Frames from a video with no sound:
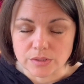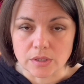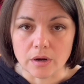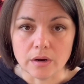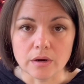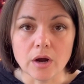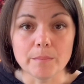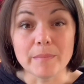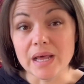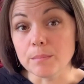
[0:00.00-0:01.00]
our
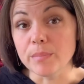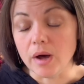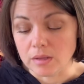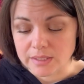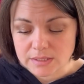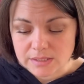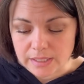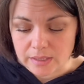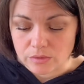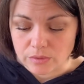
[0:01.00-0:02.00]
metabolic
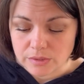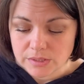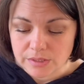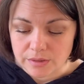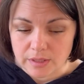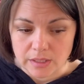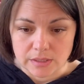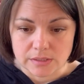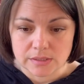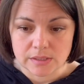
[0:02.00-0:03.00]
cycles, that
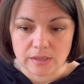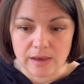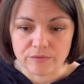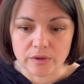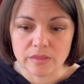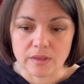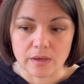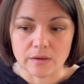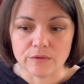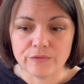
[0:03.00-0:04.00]
is
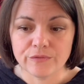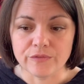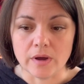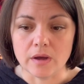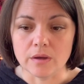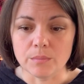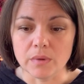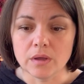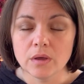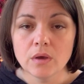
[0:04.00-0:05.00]
everything
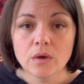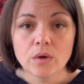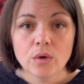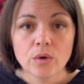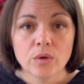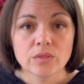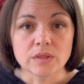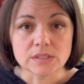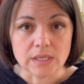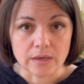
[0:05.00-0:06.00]
from the
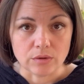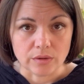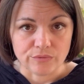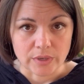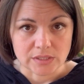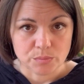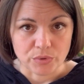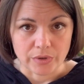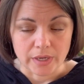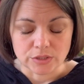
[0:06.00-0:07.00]
cycle of
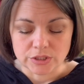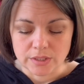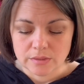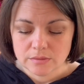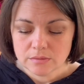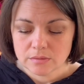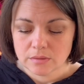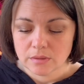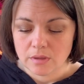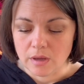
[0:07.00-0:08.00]
respiration,
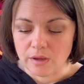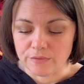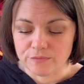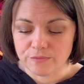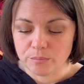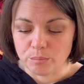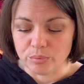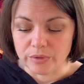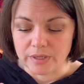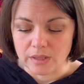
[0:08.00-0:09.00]
of
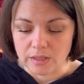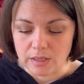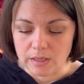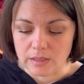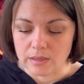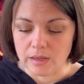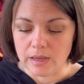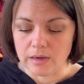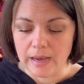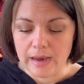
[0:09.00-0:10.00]
breathing in
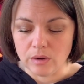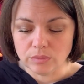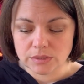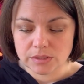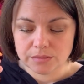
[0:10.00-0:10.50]
and out,